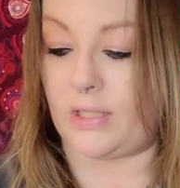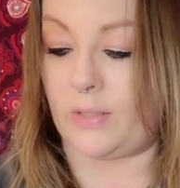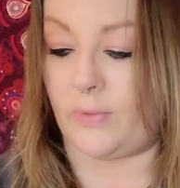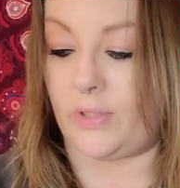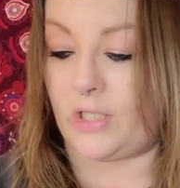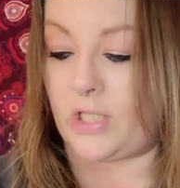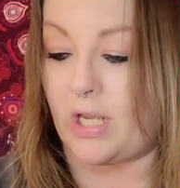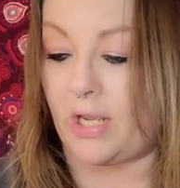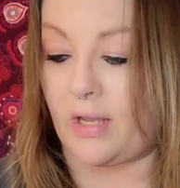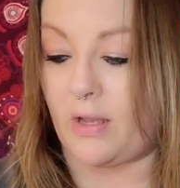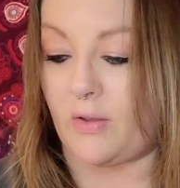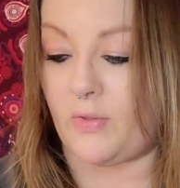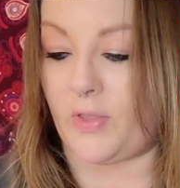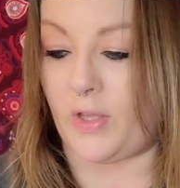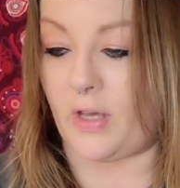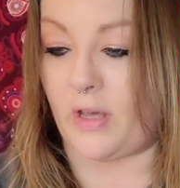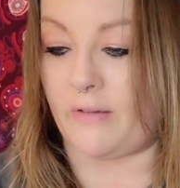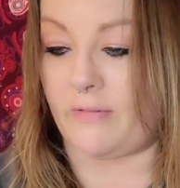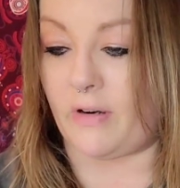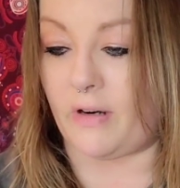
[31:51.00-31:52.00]
Did we check out
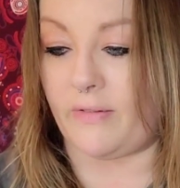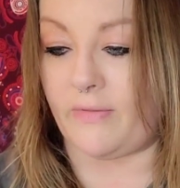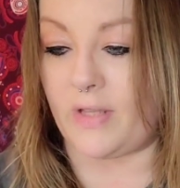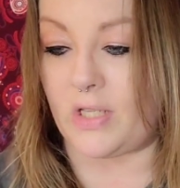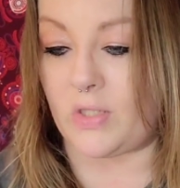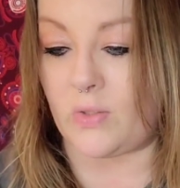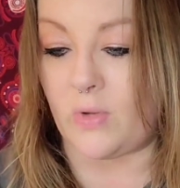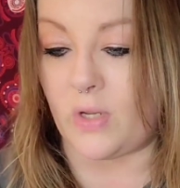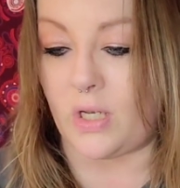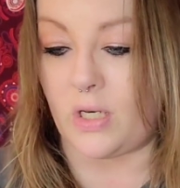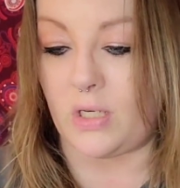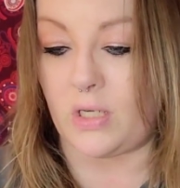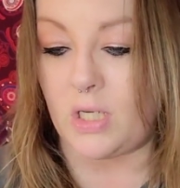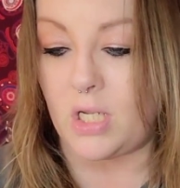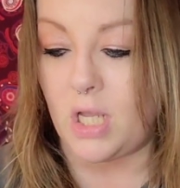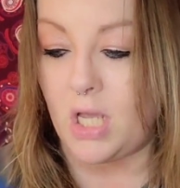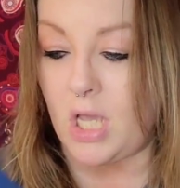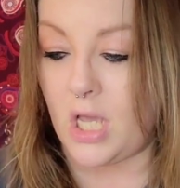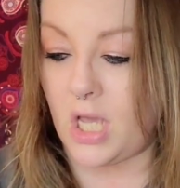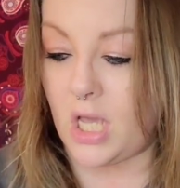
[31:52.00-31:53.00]
the cover of this one?
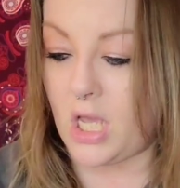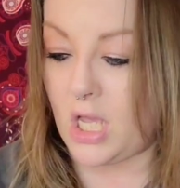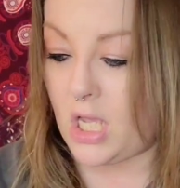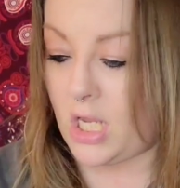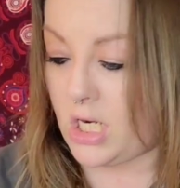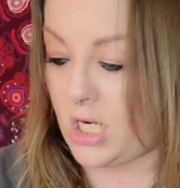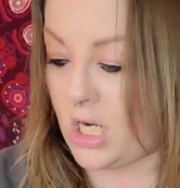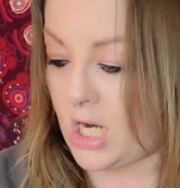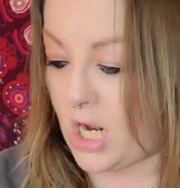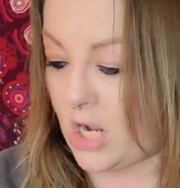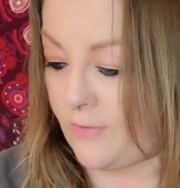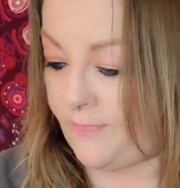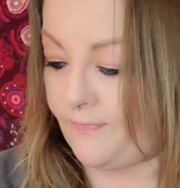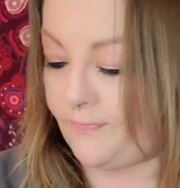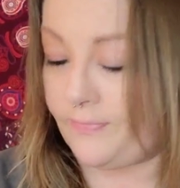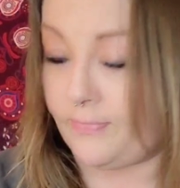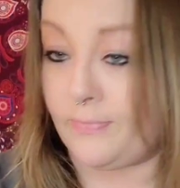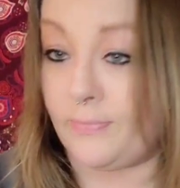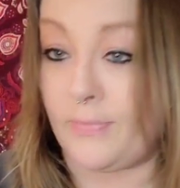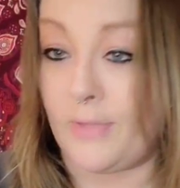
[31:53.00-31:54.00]
No.
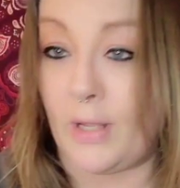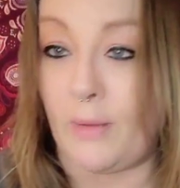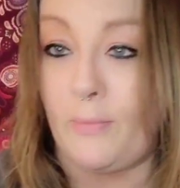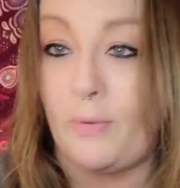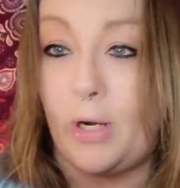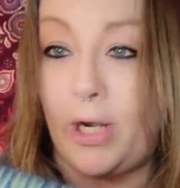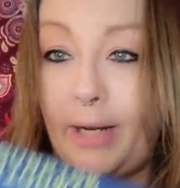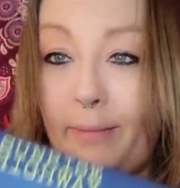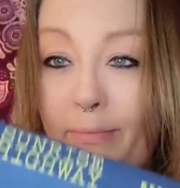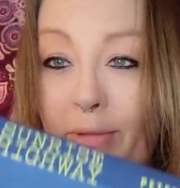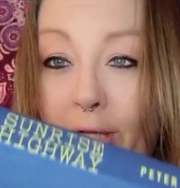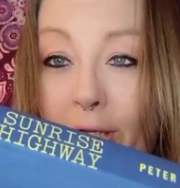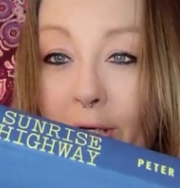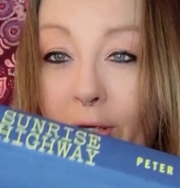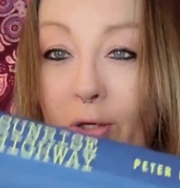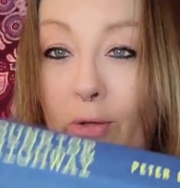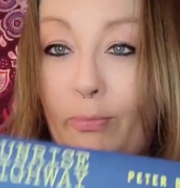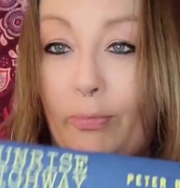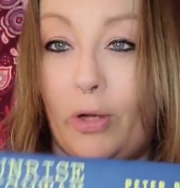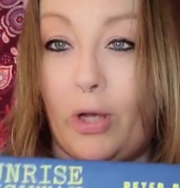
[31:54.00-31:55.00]
Pretty
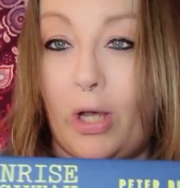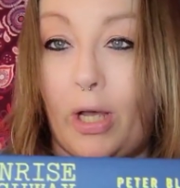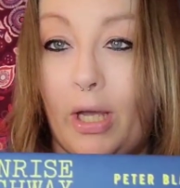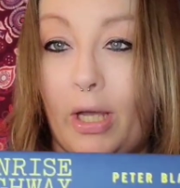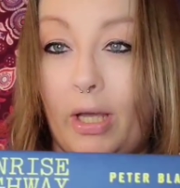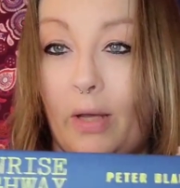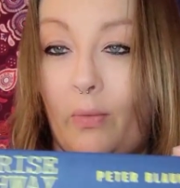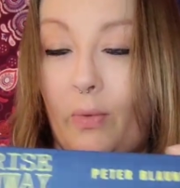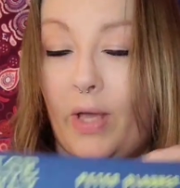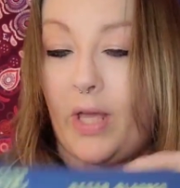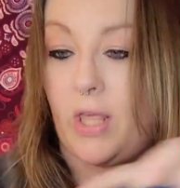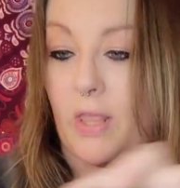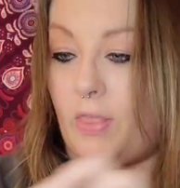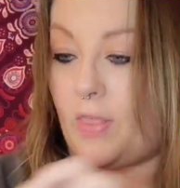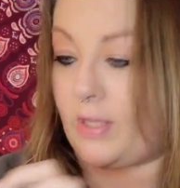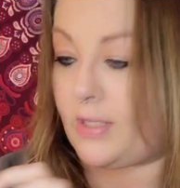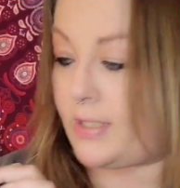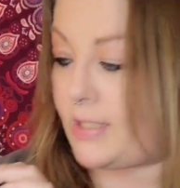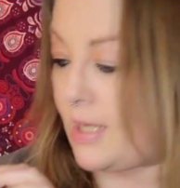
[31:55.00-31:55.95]
blue book with